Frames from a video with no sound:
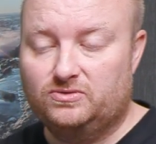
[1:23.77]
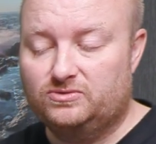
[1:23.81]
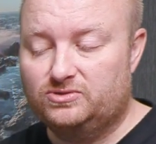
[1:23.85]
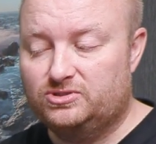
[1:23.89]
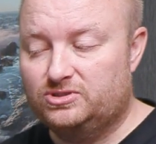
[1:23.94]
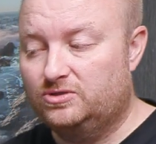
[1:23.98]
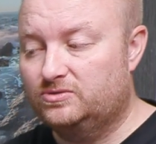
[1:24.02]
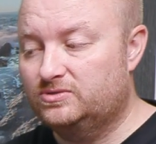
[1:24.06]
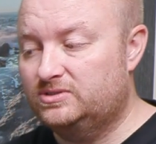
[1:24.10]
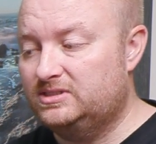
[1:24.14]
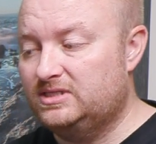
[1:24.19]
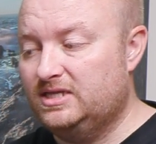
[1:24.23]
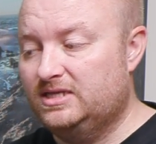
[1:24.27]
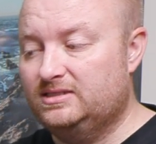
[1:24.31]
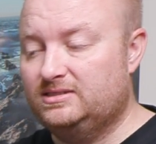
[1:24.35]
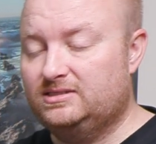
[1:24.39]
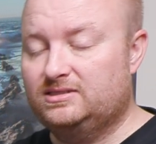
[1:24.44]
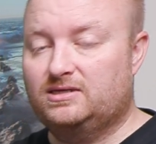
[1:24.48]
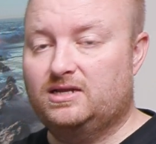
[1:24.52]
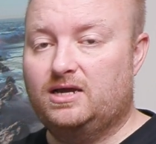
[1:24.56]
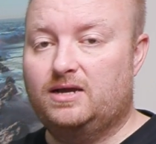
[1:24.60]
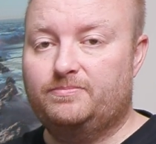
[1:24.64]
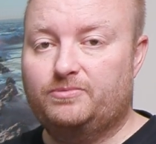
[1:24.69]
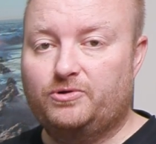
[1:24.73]
There's no sense
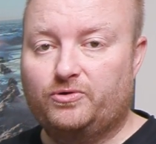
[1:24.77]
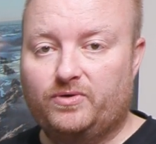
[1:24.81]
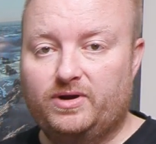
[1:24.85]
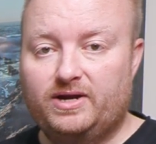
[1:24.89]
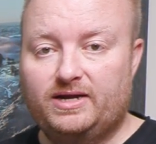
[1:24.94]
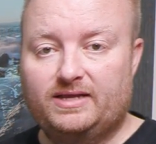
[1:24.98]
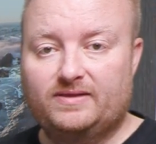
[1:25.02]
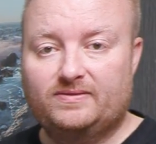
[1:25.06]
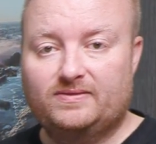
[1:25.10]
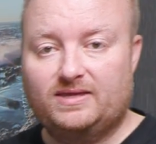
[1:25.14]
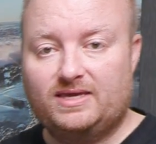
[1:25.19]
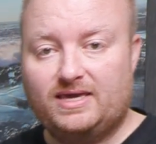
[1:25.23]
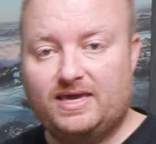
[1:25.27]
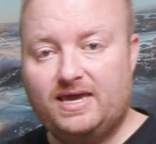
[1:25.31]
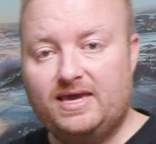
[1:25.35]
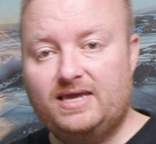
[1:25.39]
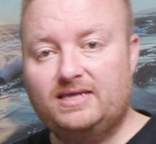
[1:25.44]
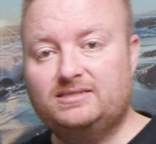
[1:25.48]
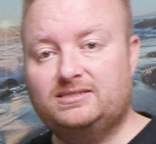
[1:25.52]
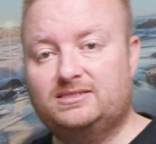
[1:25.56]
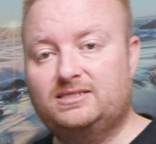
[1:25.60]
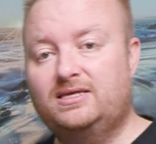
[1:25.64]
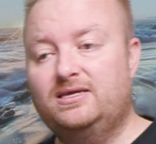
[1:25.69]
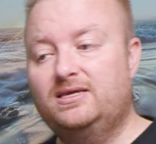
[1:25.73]
in upgrading the
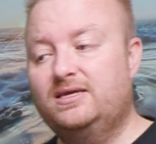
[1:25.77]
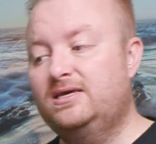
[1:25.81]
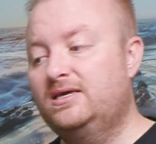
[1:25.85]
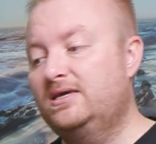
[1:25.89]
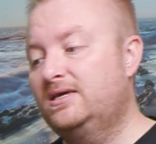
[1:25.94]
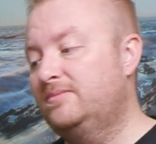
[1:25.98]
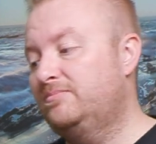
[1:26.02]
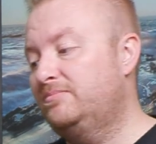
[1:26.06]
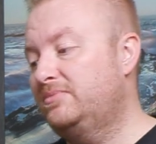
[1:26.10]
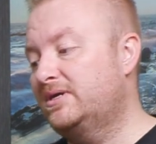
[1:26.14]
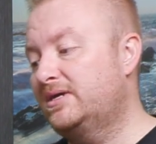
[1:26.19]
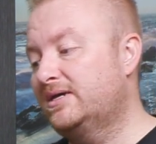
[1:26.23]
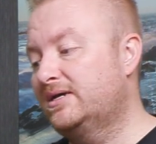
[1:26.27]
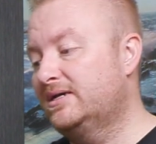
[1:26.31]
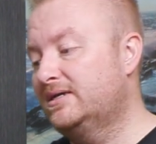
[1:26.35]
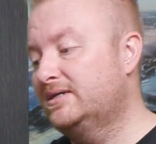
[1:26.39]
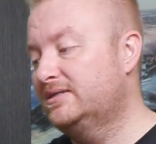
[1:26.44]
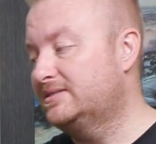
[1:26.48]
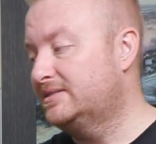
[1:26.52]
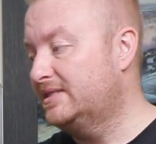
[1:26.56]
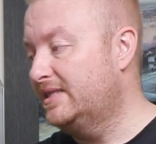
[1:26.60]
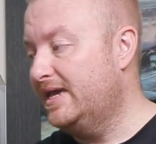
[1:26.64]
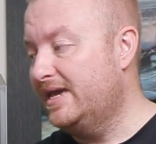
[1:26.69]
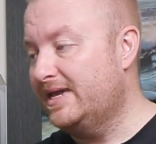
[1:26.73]
case
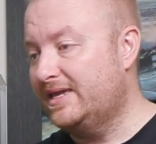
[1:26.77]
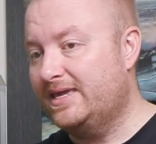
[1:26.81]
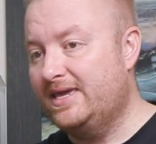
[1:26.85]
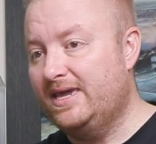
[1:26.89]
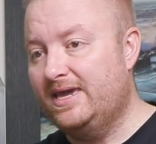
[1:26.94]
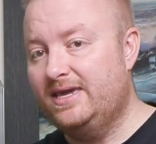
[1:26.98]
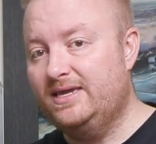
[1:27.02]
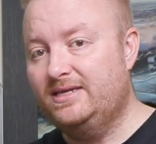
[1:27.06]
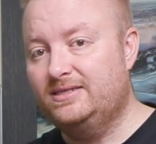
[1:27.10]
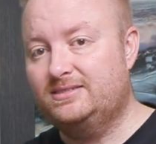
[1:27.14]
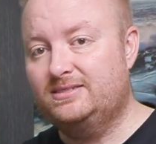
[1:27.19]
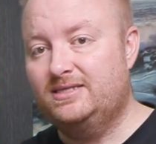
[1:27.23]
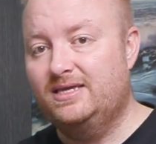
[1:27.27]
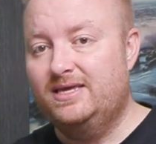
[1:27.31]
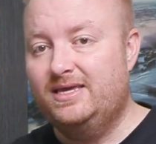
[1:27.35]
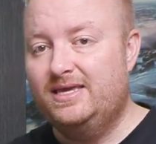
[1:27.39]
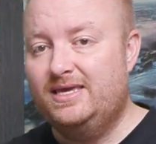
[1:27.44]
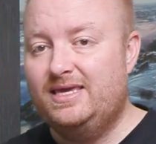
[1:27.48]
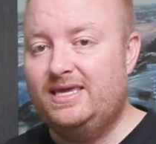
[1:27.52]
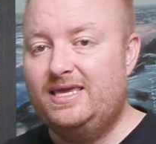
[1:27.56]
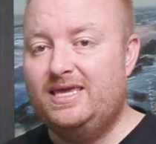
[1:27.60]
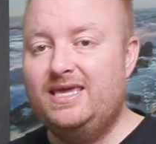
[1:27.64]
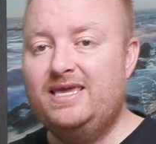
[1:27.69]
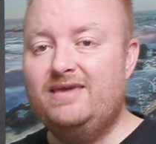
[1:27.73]
because that case,
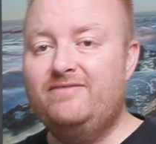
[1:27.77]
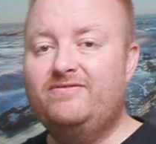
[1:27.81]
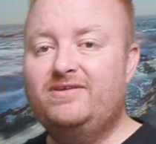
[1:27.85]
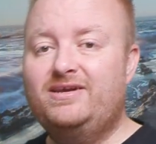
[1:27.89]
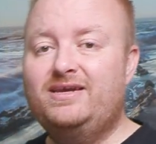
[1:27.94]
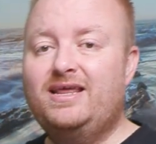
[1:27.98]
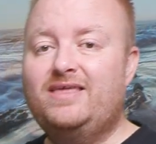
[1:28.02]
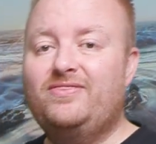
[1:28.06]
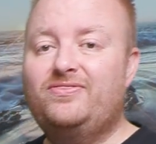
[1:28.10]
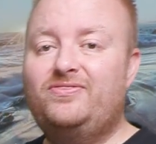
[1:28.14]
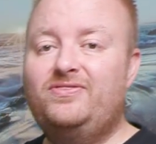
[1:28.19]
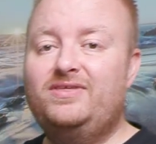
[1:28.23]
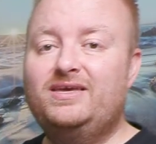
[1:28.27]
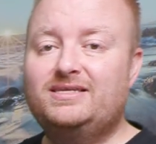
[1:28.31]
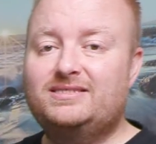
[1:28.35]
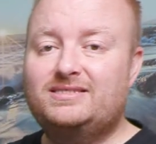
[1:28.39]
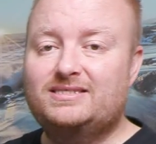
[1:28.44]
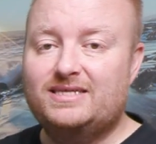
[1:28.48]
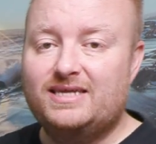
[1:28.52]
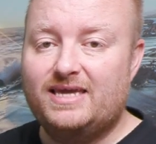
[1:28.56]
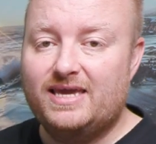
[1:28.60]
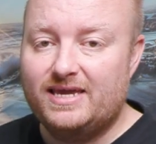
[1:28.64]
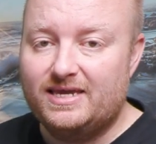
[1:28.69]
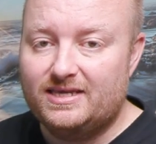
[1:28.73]
even this
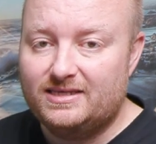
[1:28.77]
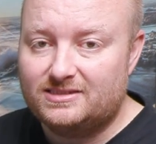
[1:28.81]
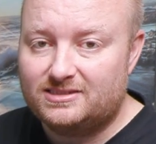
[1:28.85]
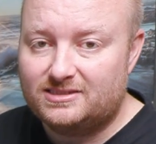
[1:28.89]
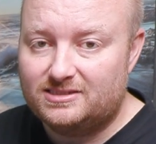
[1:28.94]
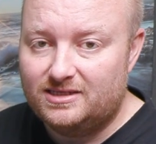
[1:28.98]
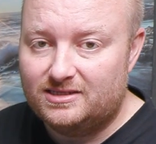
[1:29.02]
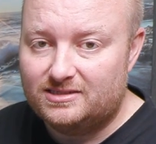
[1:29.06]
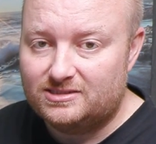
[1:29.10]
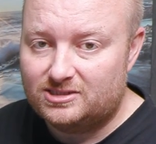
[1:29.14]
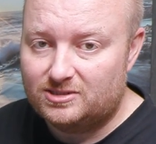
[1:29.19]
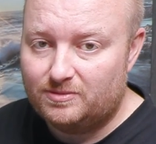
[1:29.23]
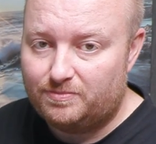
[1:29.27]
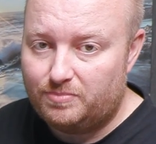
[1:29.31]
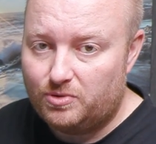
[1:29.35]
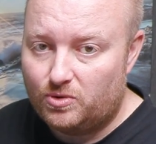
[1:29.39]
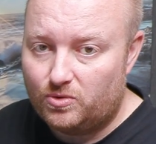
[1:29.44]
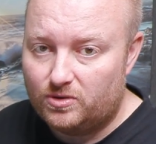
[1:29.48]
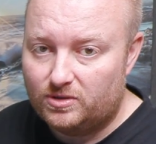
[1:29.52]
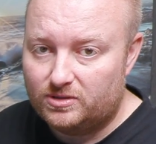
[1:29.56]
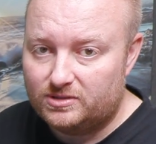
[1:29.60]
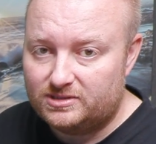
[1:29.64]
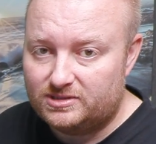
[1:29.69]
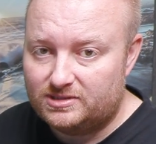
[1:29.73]
case,
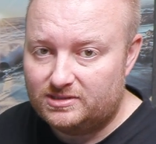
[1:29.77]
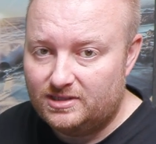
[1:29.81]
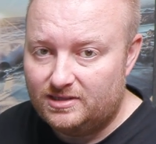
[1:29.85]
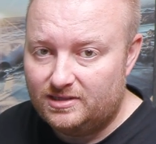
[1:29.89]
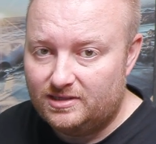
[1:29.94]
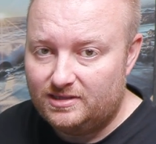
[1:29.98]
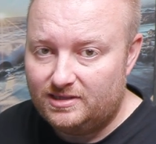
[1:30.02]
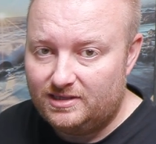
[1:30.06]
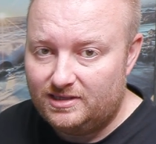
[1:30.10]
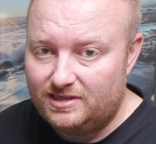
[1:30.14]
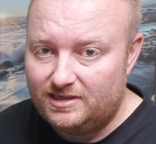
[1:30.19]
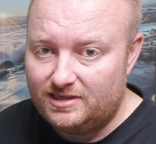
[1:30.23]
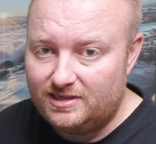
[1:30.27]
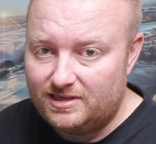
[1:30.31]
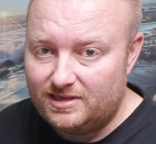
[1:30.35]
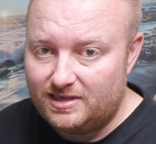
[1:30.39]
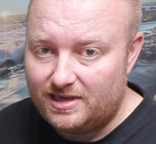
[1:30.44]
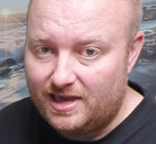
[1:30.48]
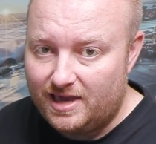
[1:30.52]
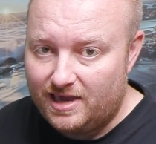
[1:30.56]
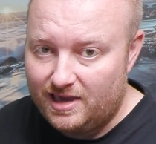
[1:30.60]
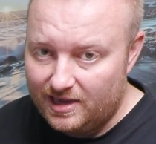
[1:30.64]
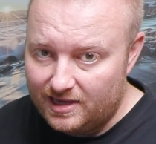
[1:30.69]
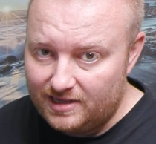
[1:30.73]
supports
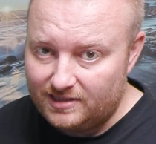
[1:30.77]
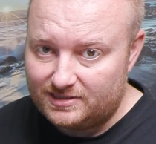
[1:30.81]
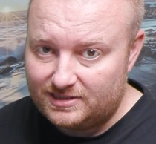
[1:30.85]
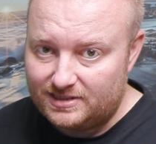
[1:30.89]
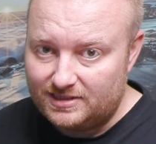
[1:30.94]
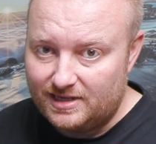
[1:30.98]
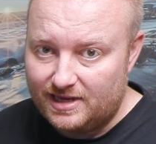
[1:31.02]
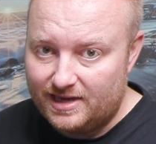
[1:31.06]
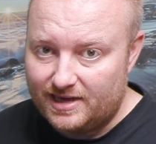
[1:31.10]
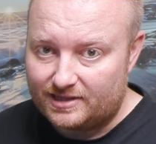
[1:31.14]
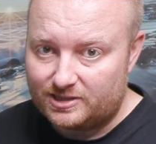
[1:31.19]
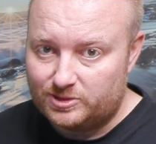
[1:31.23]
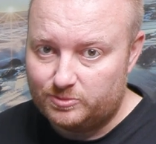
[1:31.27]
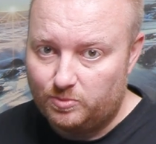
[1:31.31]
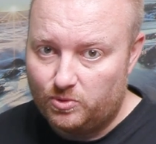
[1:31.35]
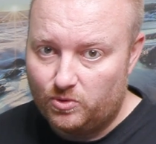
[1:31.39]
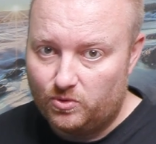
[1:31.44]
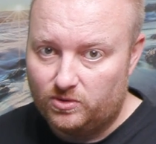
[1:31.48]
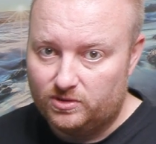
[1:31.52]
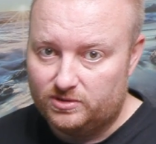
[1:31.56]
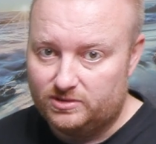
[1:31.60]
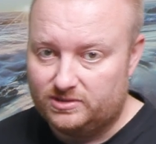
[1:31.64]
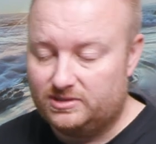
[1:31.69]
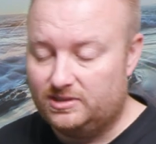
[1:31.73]
eATX
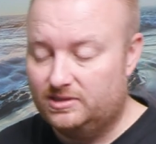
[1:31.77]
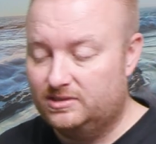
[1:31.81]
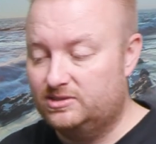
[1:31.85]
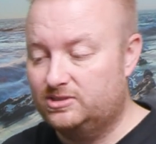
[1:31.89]
boards.